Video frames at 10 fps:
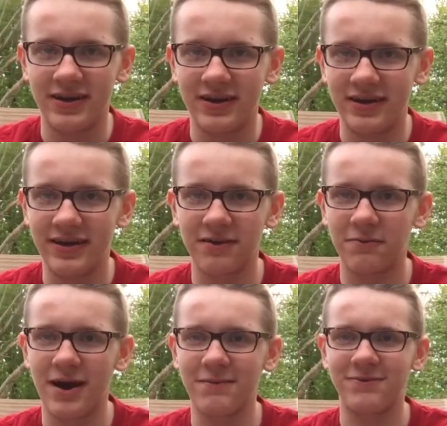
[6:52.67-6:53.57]
He asked what
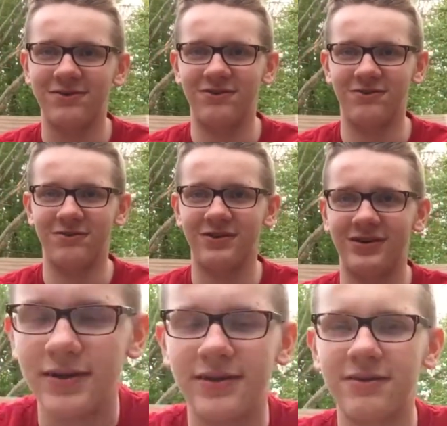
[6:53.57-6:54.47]
happened to June.
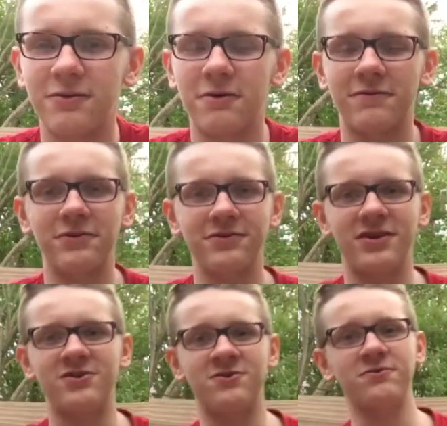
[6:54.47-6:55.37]
Tito reveals
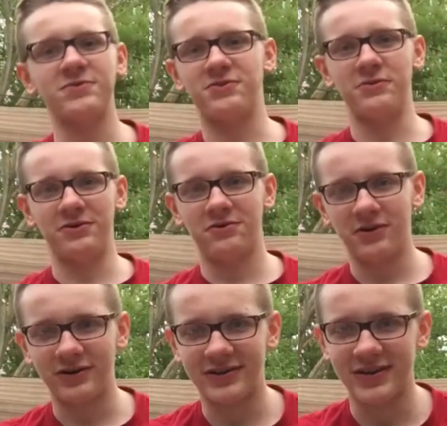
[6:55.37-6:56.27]
that June was doing
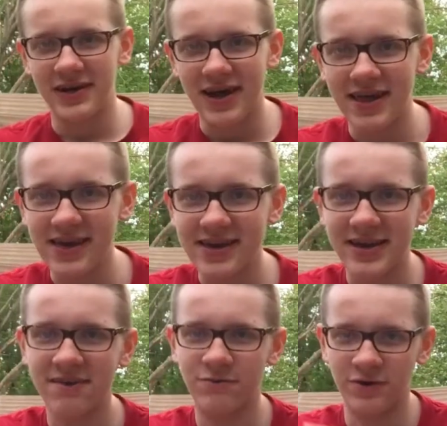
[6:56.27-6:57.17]
drugs and that he
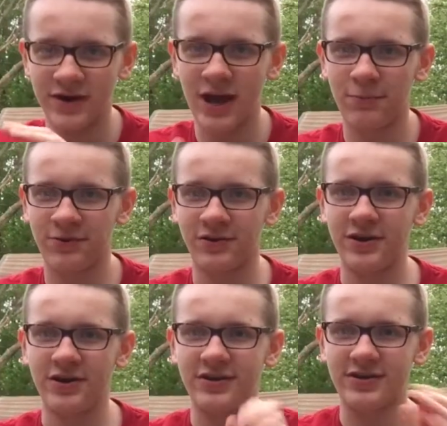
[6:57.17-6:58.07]
gave June an option
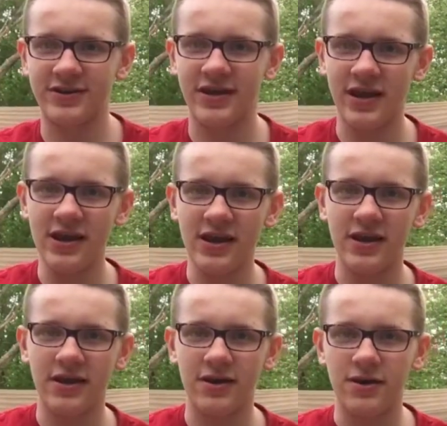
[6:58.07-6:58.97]
to stay
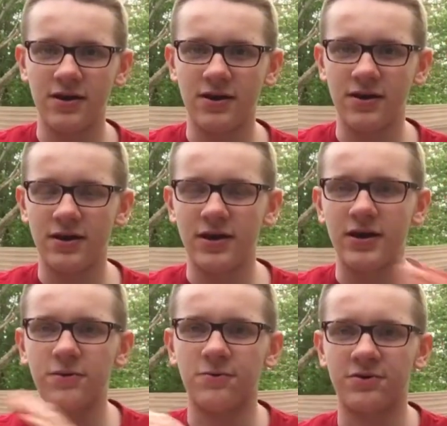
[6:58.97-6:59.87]

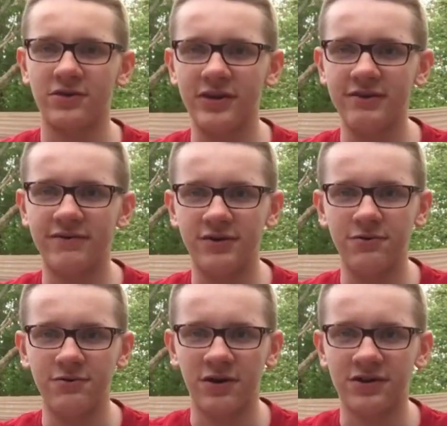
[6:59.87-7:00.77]
or to leave and do
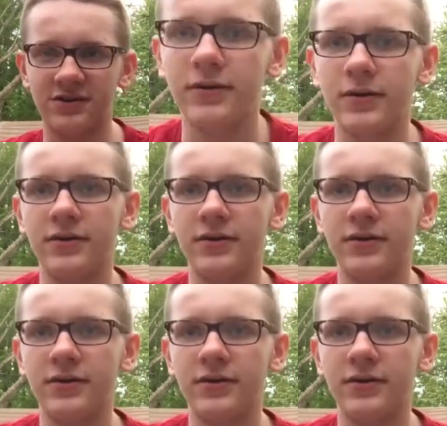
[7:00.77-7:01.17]
drugs.